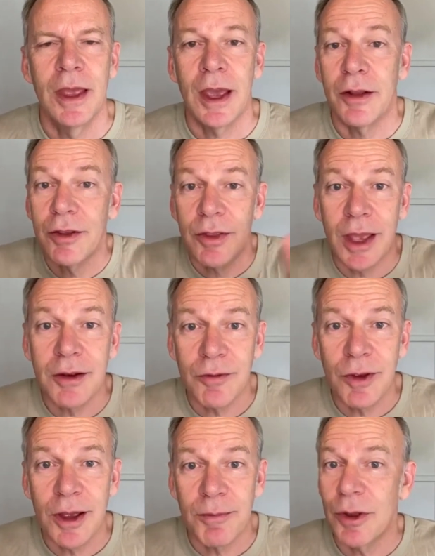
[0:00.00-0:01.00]
And at the end of
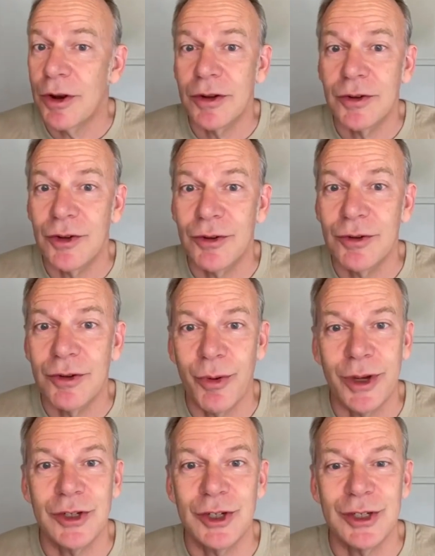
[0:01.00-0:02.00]
it, I'm going to do
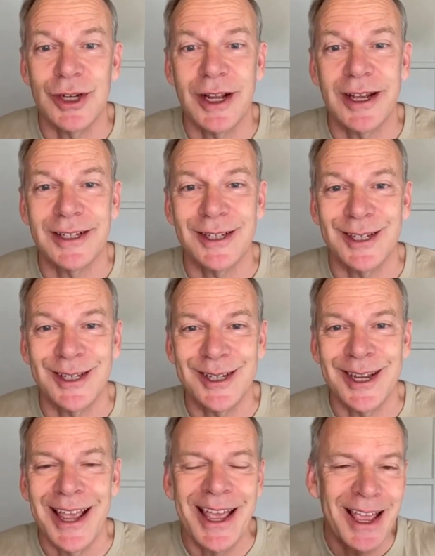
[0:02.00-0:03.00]
questions and answers,
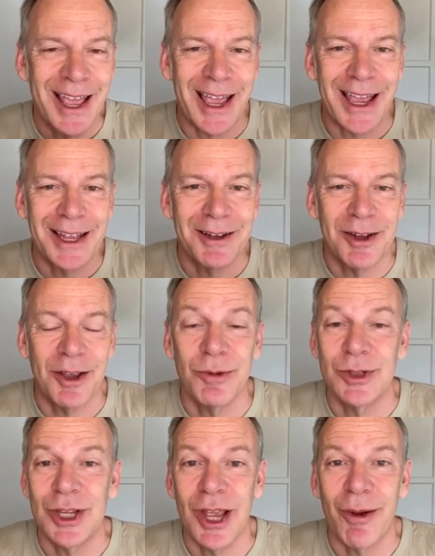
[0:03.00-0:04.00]
and we'll
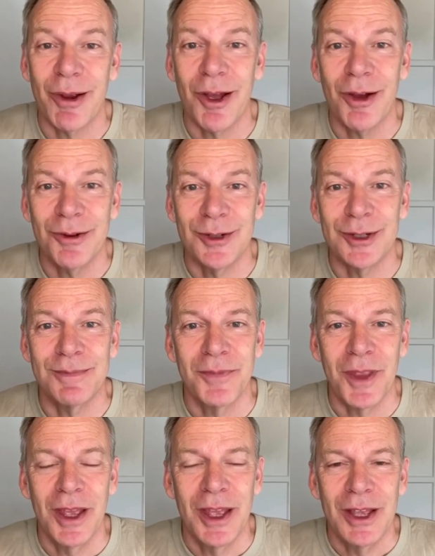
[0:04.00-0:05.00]
see how it goes.
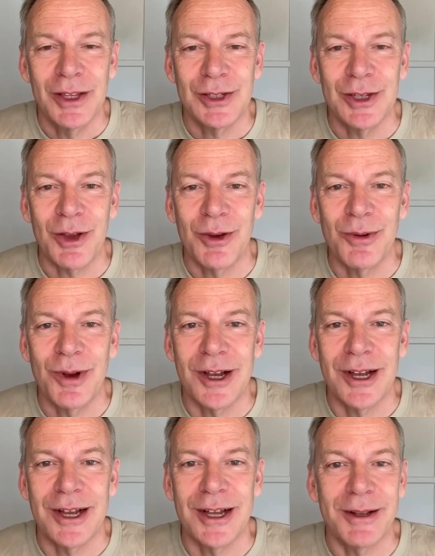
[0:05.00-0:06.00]
So
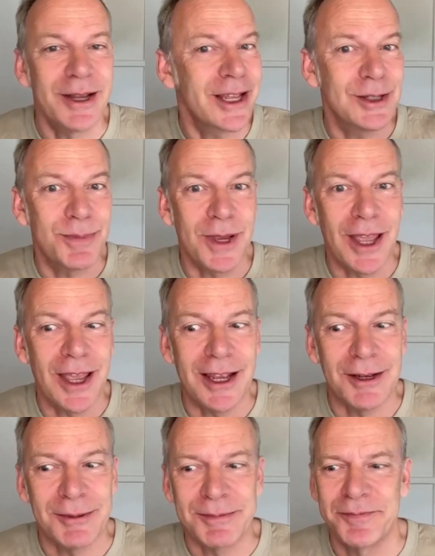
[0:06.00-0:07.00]
let's
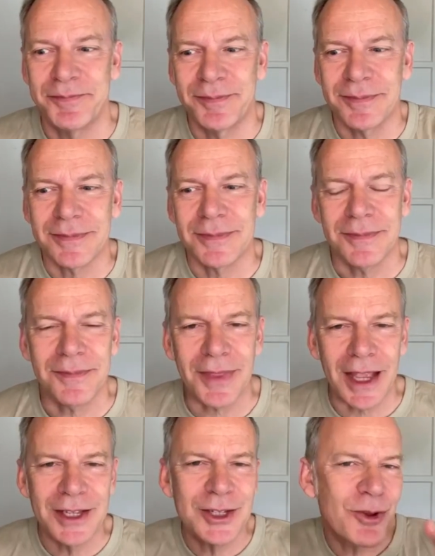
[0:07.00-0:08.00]
begin.
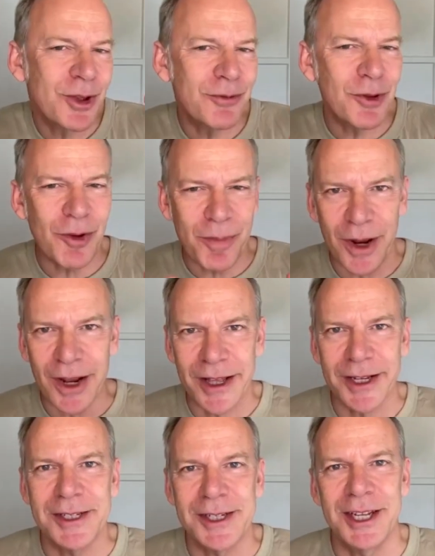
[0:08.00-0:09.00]
So if you're a
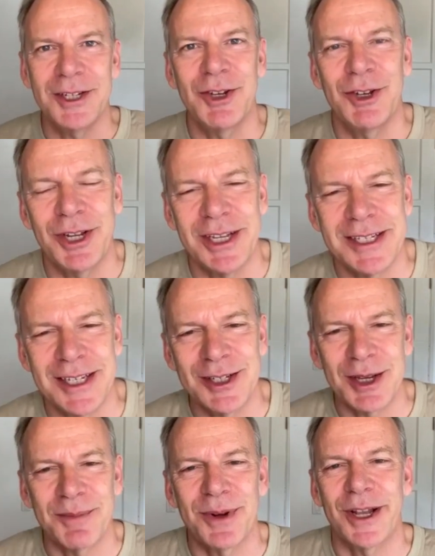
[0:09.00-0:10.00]
Pilates teacher, an
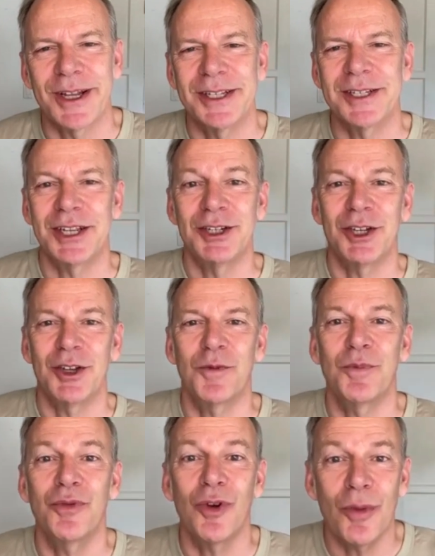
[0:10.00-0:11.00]
existing Pilates teacher,
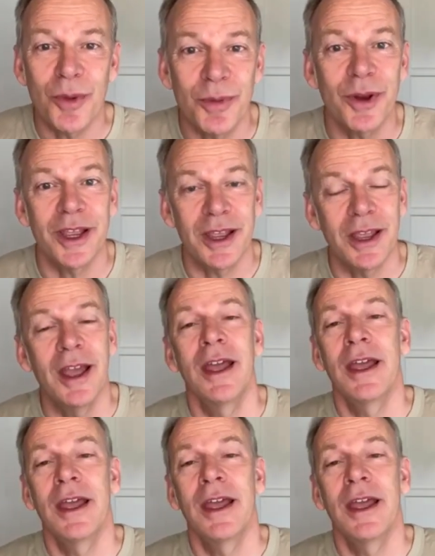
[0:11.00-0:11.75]
you've probably,